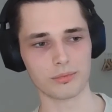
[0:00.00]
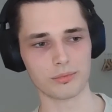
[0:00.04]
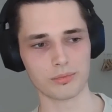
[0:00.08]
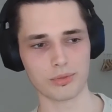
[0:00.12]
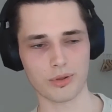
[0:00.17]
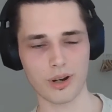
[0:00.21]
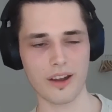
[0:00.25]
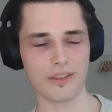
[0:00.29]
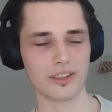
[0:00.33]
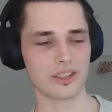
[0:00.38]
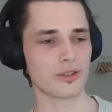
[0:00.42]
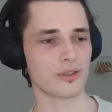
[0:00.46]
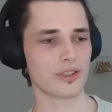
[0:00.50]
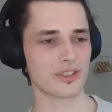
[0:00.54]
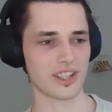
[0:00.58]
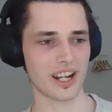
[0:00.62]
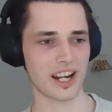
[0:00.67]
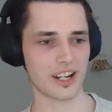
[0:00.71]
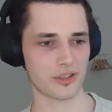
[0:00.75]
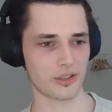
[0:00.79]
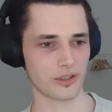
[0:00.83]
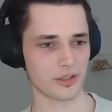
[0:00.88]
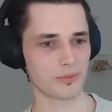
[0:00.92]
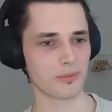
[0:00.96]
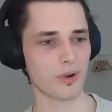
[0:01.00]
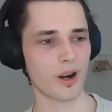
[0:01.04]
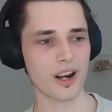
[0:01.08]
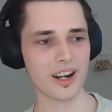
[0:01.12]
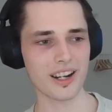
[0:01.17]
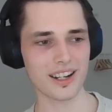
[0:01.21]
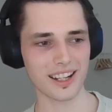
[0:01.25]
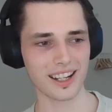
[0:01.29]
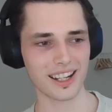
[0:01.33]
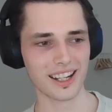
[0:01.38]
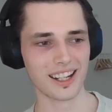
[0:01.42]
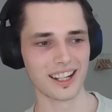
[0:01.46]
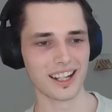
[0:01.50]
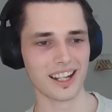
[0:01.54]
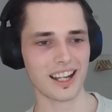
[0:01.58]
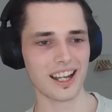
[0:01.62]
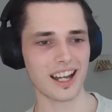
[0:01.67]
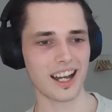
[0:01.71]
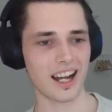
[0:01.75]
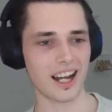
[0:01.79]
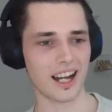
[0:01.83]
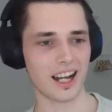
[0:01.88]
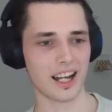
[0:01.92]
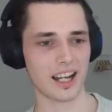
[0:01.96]
private transactions part
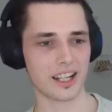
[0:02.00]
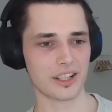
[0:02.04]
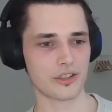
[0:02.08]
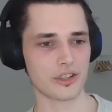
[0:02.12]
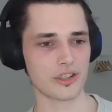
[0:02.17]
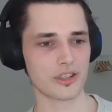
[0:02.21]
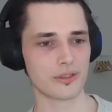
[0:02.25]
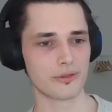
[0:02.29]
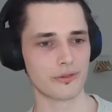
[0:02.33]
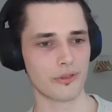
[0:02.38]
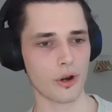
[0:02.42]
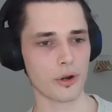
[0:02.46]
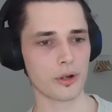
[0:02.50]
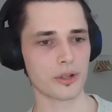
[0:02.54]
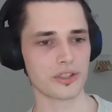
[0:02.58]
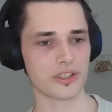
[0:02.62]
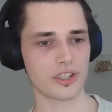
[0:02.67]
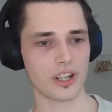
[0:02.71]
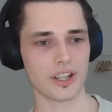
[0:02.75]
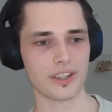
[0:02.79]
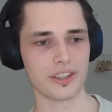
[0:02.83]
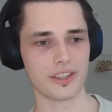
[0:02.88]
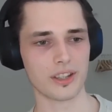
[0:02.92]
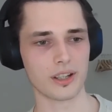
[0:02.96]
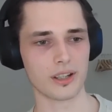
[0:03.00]
and just focus on